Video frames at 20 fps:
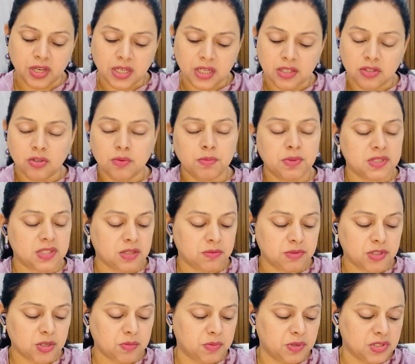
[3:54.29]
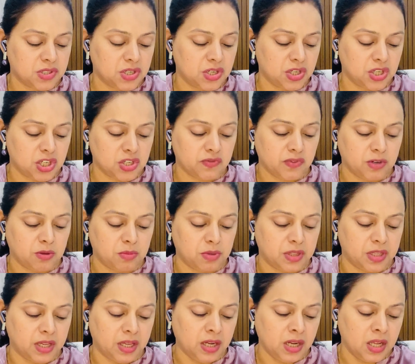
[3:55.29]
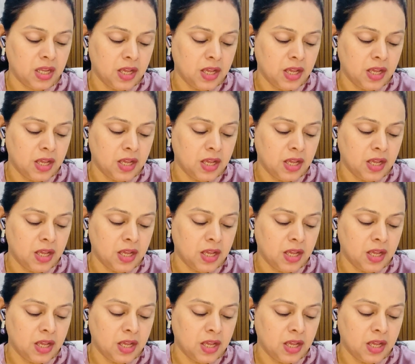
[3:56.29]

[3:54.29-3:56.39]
and your per subject percentage will be there.